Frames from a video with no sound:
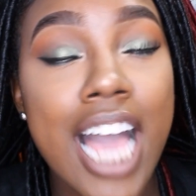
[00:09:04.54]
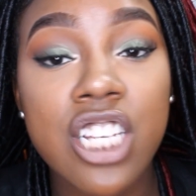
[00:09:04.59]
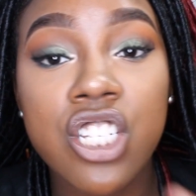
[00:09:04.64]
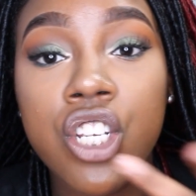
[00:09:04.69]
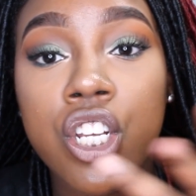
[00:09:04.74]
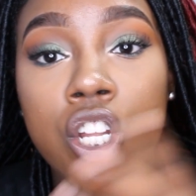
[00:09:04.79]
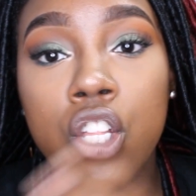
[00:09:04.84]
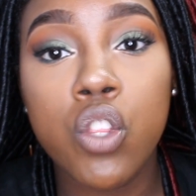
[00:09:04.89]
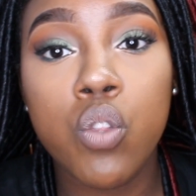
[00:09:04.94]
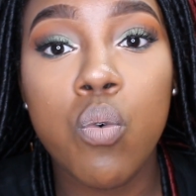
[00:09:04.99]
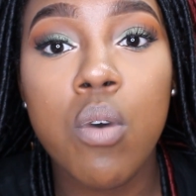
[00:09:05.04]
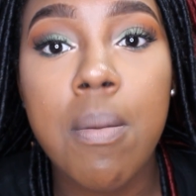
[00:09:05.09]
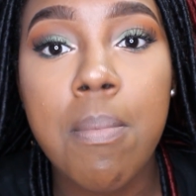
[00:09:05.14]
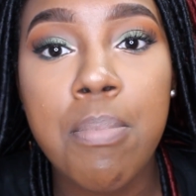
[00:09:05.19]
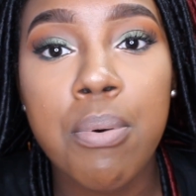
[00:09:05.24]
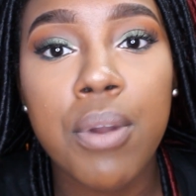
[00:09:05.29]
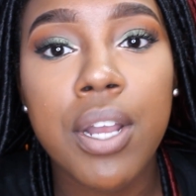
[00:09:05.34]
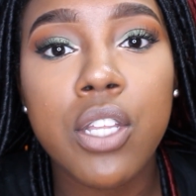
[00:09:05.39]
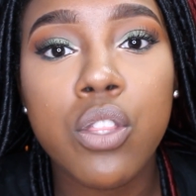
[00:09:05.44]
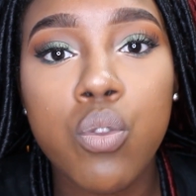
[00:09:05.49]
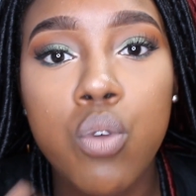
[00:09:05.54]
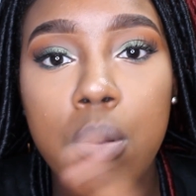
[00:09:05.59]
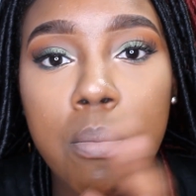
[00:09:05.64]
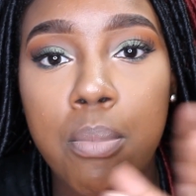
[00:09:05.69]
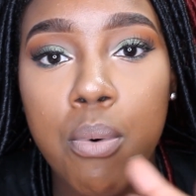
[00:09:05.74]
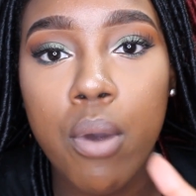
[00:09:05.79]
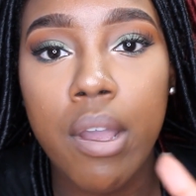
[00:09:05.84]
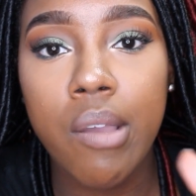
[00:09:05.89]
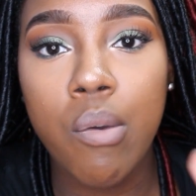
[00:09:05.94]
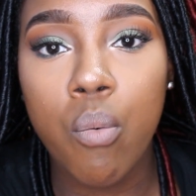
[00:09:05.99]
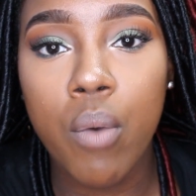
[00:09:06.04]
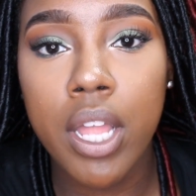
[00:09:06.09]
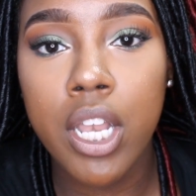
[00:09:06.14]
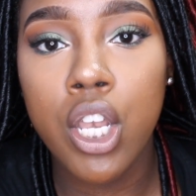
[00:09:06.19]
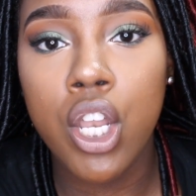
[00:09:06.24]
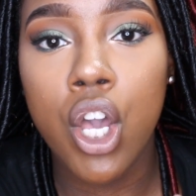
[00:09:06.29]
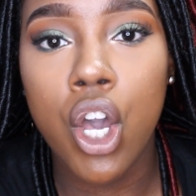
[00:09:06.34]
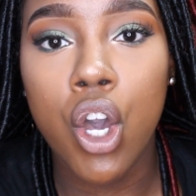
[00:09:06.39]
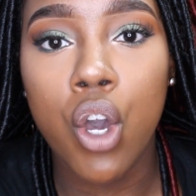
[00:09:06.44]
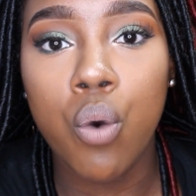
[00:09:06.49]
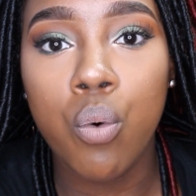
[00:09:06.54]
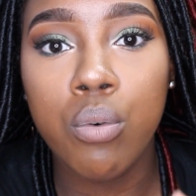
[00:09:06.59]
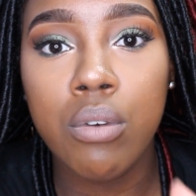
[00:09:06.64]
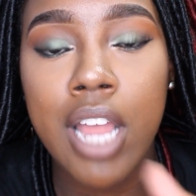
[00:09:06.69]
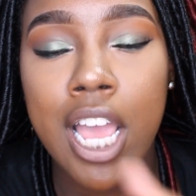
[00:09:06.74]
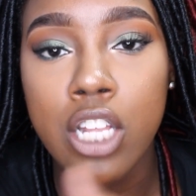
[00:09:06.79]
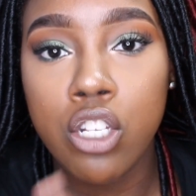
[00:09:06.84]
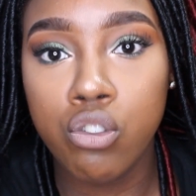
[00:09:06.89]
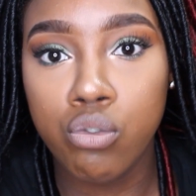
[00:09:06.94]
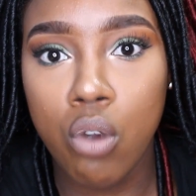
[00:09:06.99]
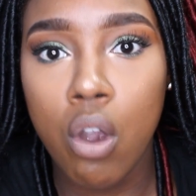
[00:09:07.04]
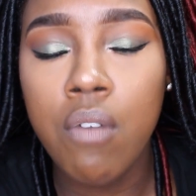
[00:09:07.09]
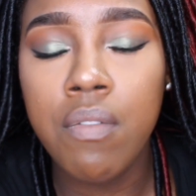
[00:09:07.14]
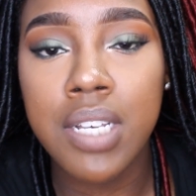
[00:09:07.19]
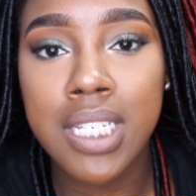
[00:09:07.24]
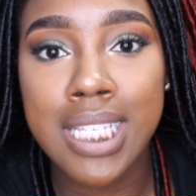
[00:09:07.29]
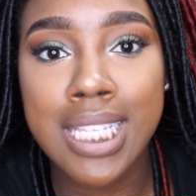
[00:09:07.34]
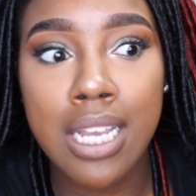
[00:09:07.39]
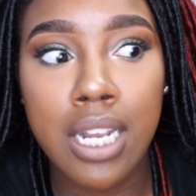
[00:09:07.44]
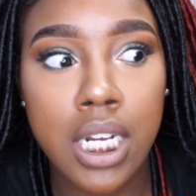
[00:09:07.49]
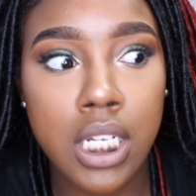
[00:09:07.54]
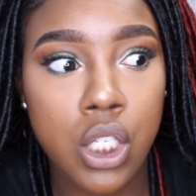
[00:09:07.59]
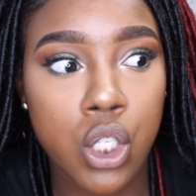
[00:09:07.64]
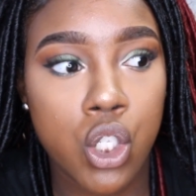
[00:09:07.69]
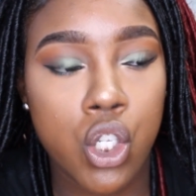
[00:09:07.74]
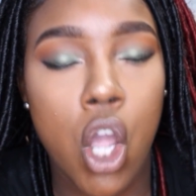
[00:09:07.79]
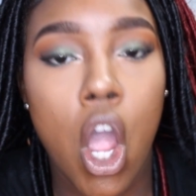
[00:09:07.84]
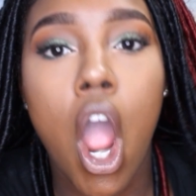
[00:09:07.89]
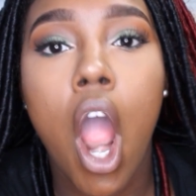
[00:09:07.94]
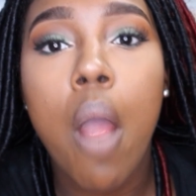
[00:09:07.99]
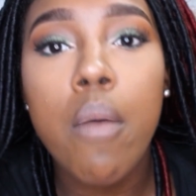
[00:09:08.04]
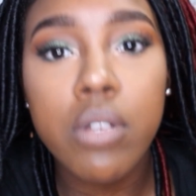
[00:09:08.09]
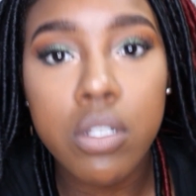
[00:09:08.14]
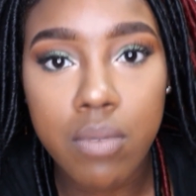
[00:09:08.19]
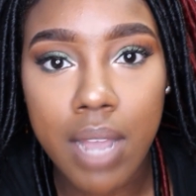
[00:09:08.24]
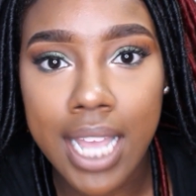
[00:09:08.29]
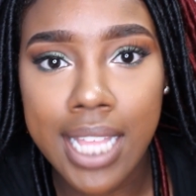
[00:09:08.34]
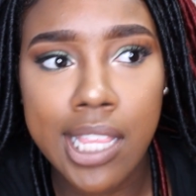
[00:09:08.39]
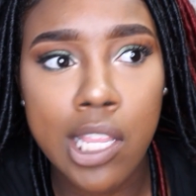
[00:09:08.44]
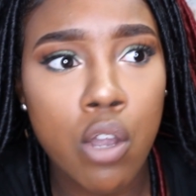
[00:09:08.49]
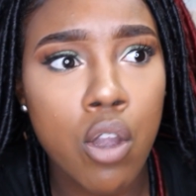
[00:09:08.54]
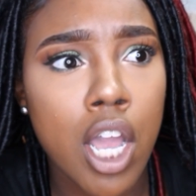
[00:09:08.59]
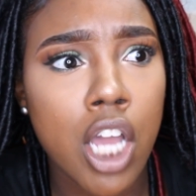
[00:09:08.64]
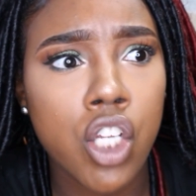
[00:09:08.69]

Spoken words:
I should have threw a brick through the boy window that drove us there, because his car was right there.